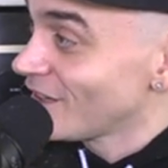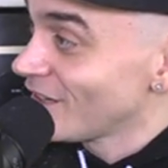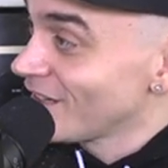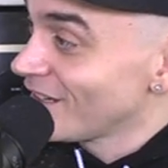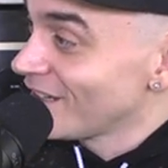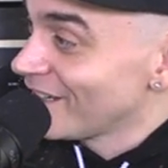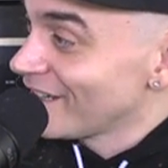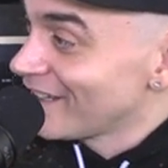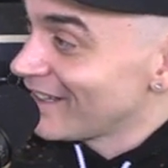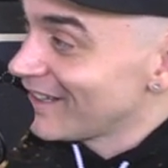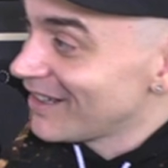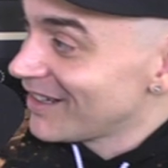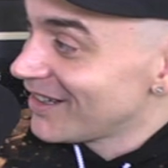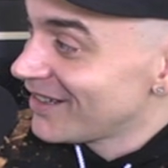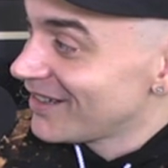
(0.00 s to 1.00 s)
little bit of
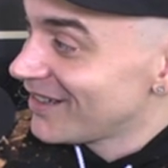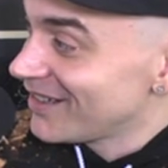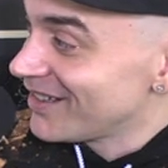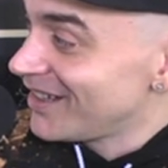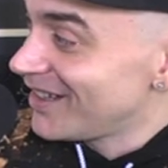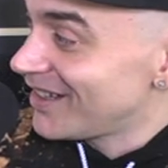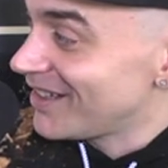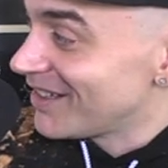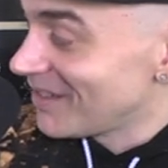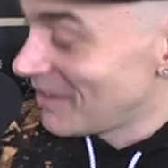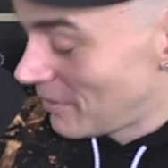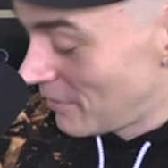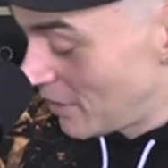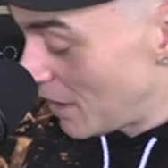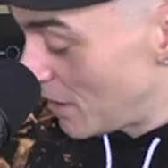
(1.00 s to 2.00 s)
everything, bro.
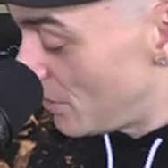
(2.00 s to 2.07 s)
Yeah,